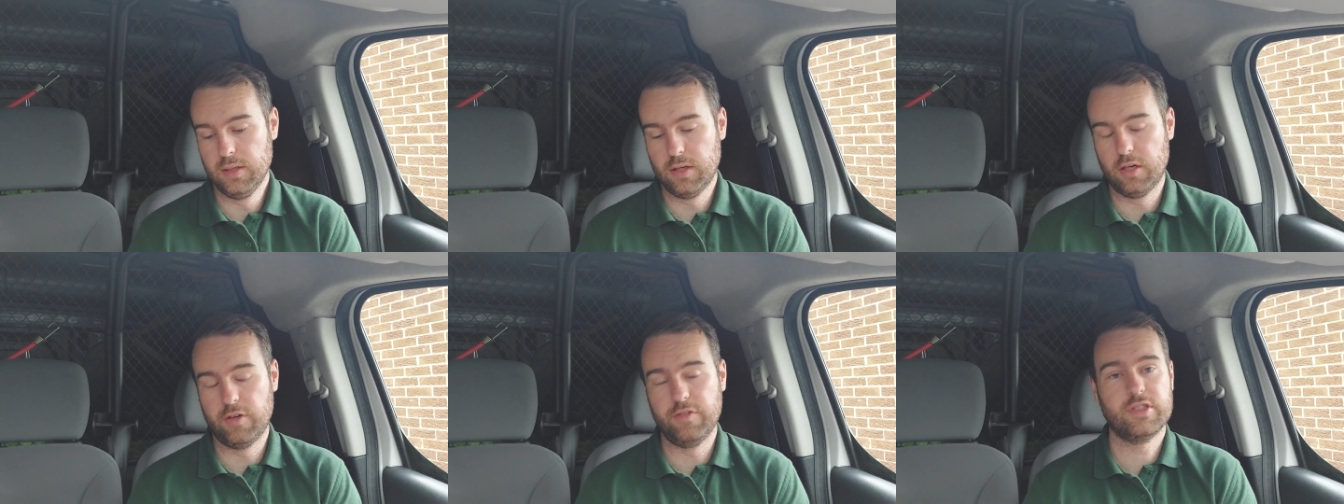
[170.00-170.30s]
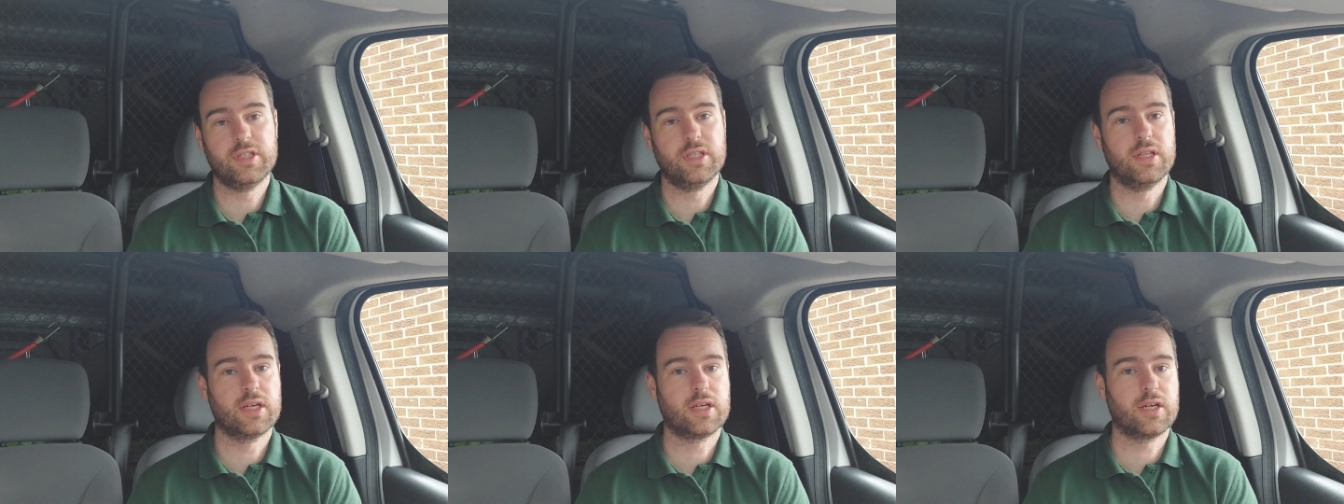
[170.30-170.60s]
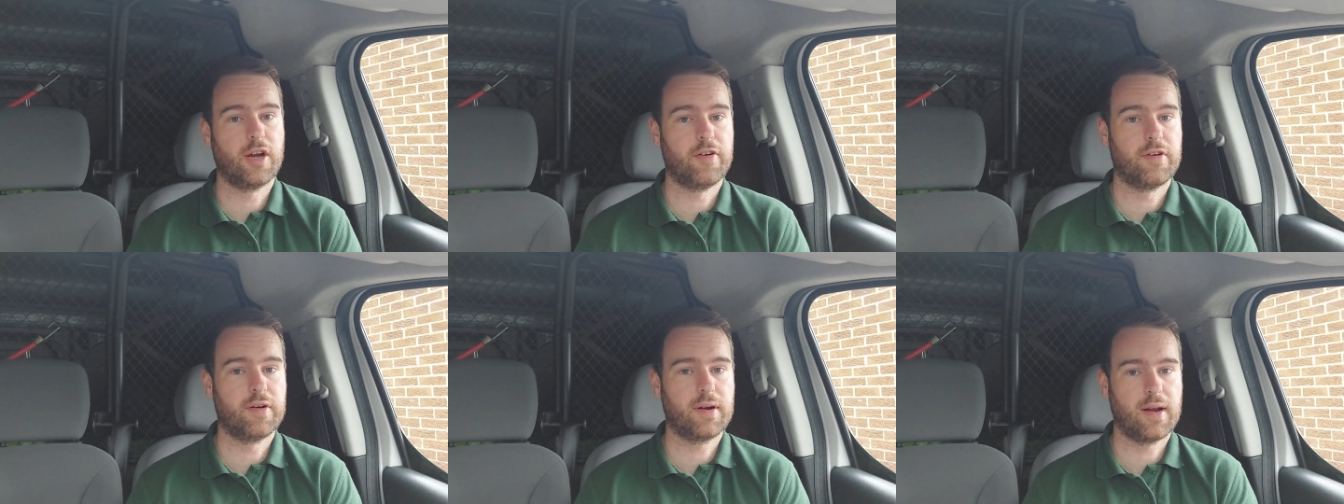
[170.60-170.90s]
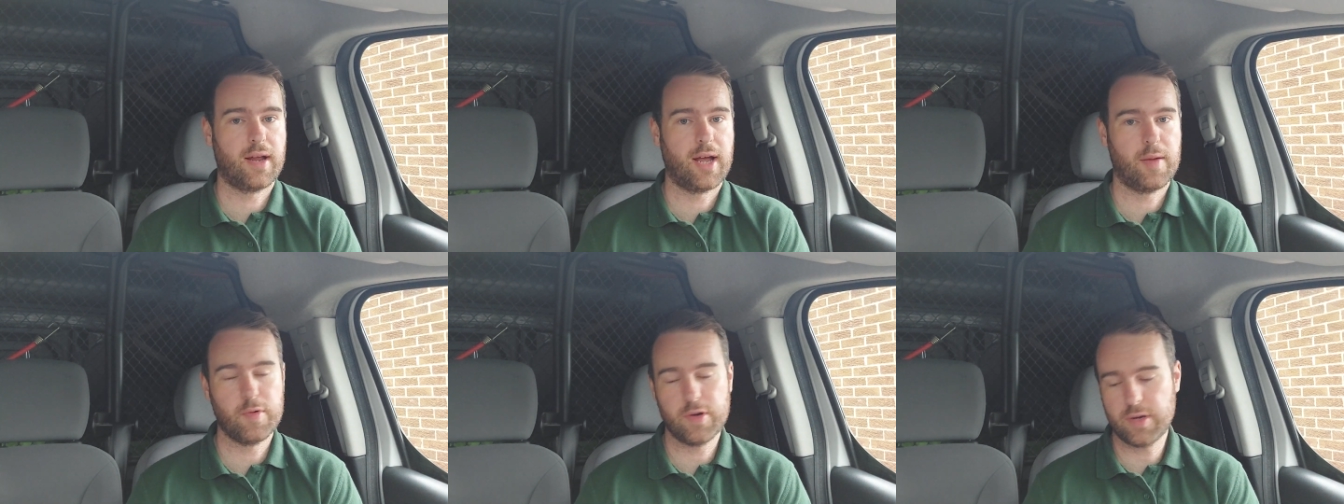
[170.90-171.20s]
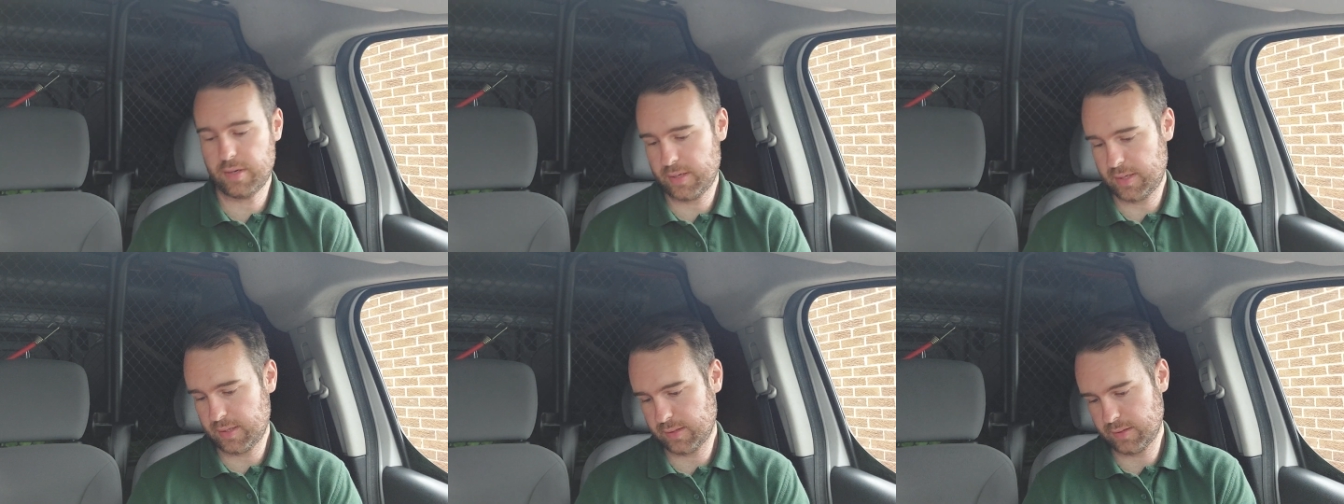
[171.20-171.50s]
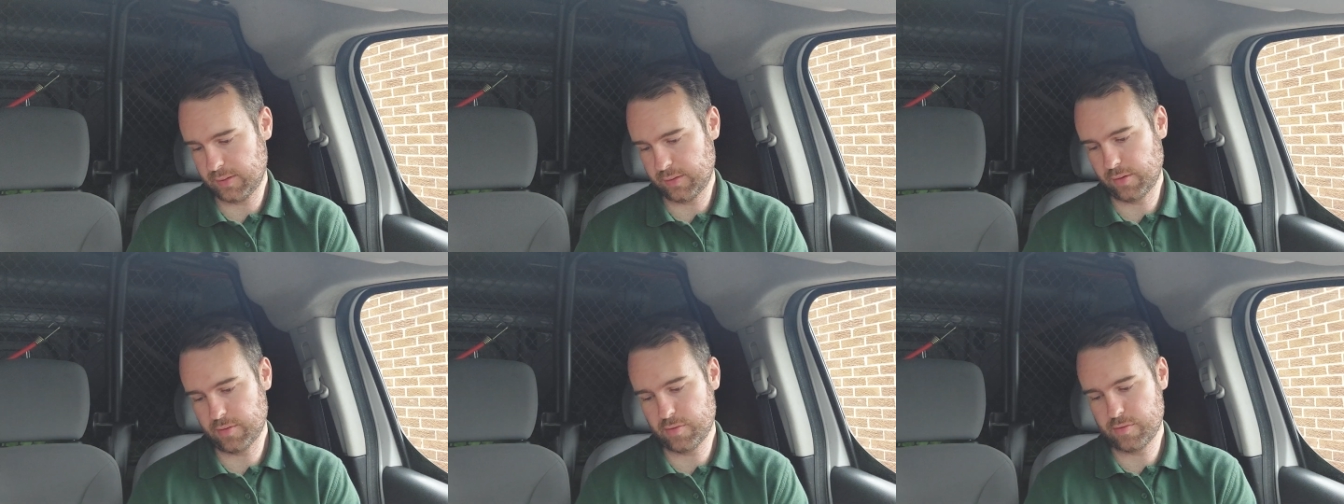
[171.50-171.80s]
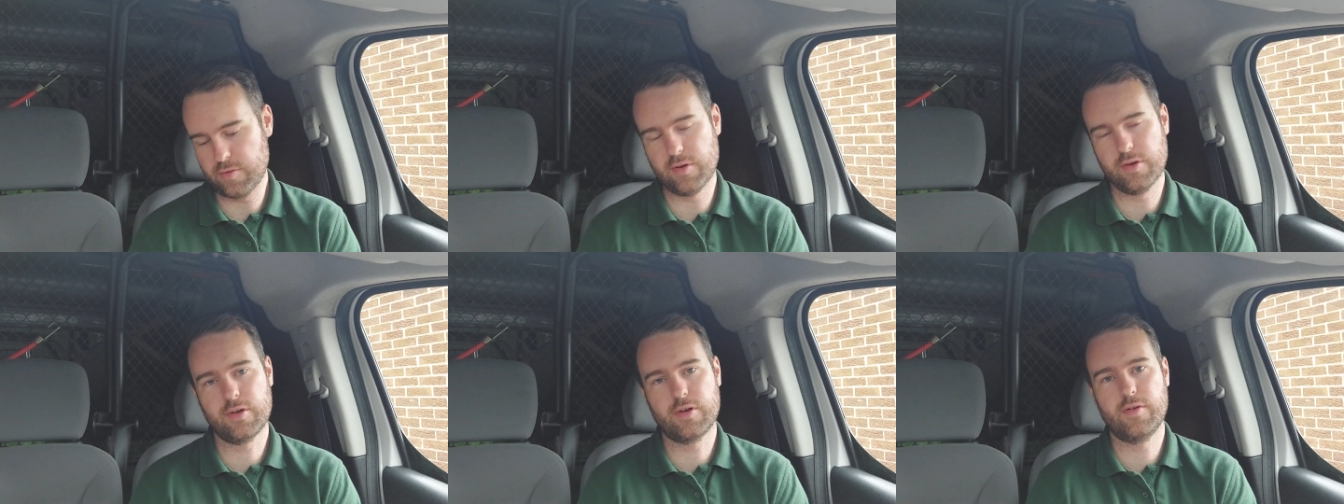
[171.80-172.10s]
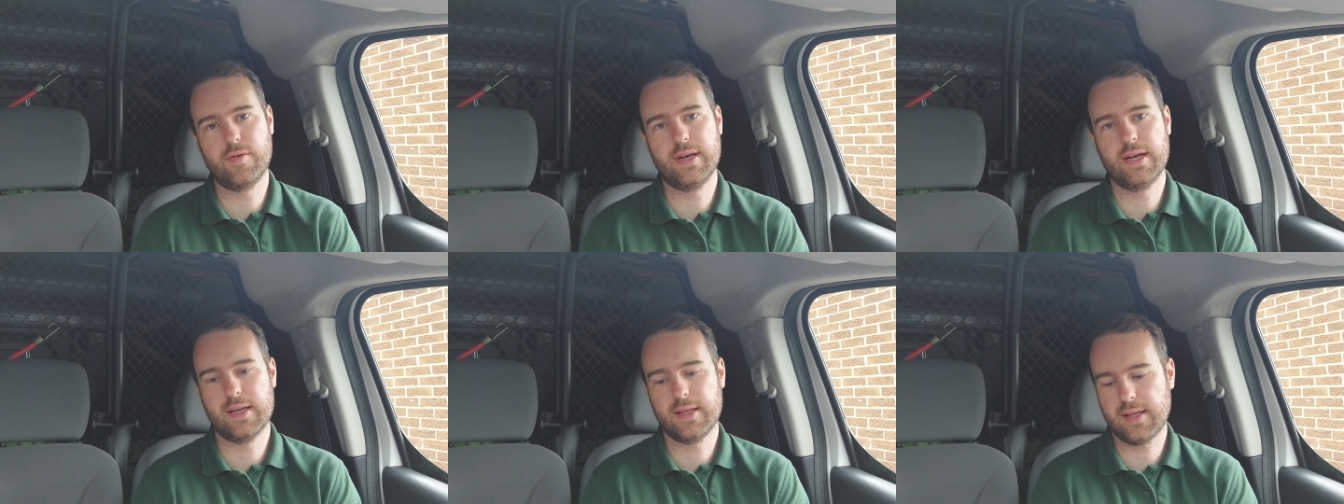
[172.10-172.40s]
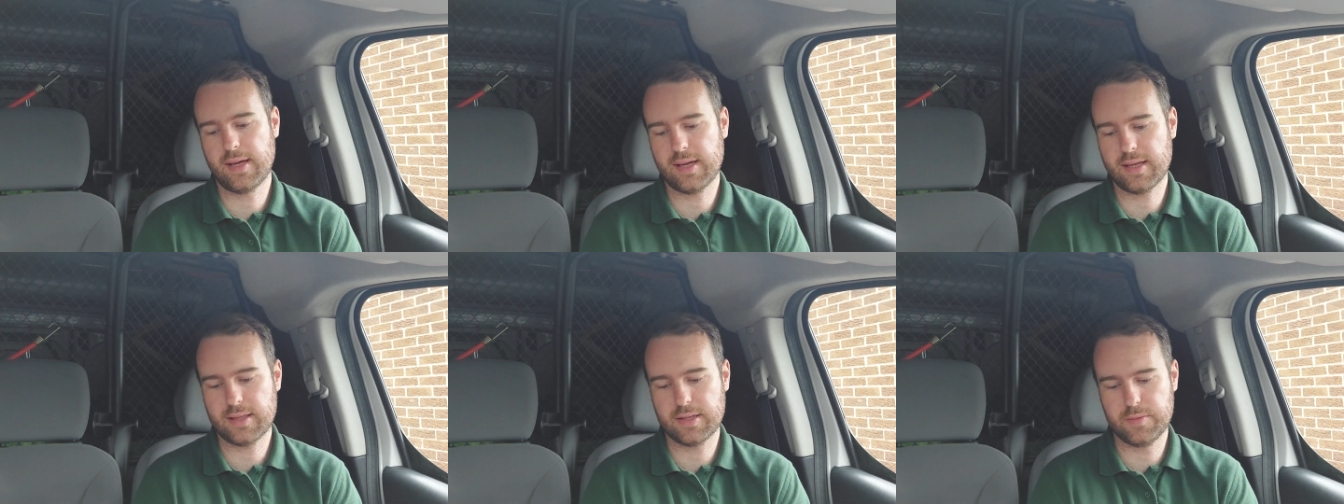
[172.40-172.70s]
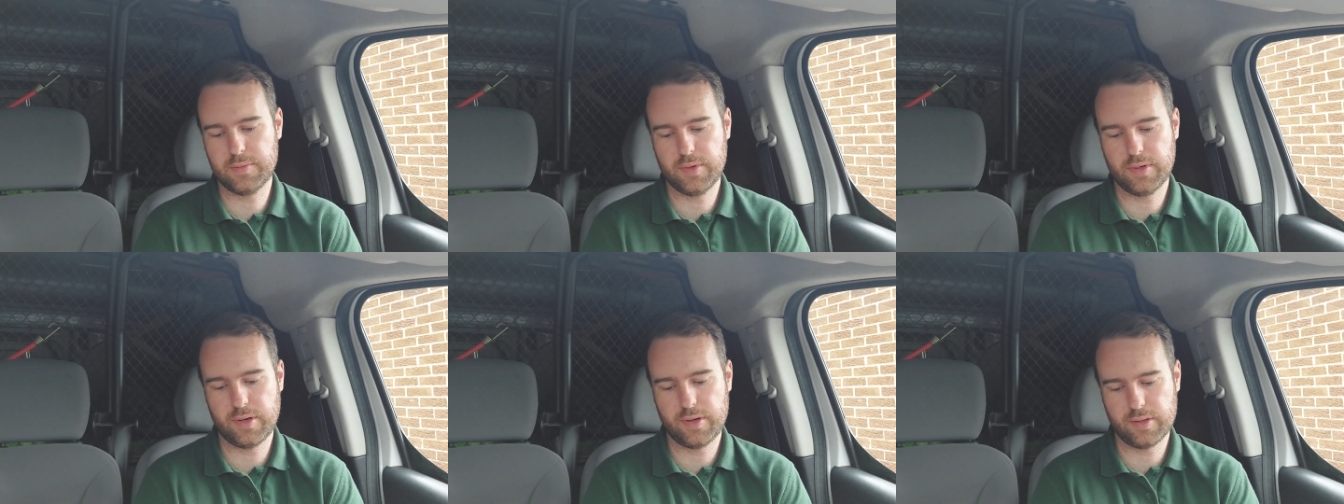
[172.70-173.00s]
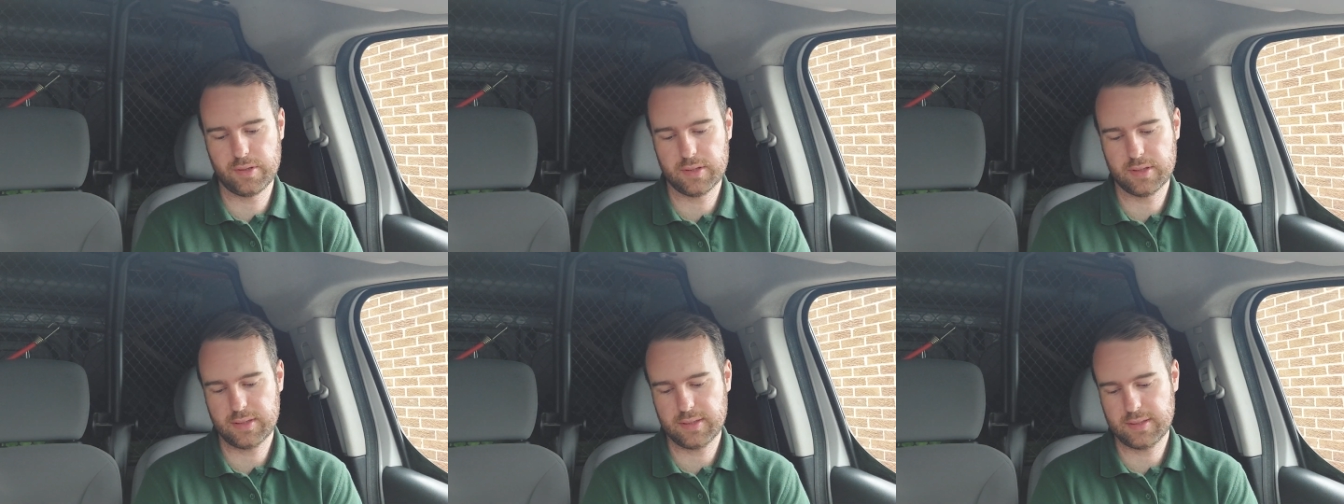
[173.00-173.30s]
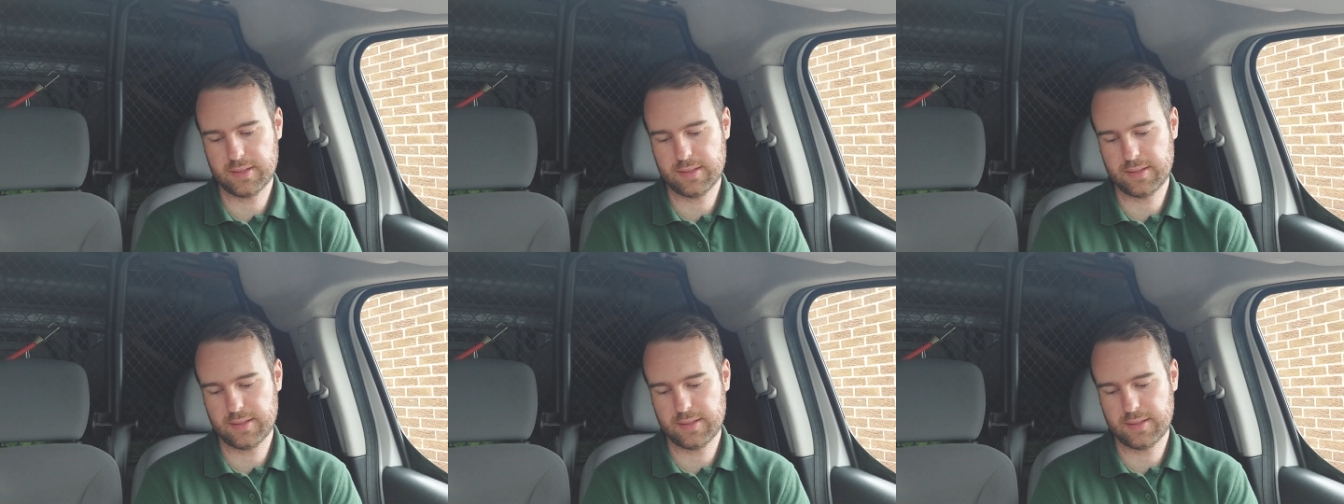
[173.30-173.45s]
Obviously the current climate, not going to go into that, I think we all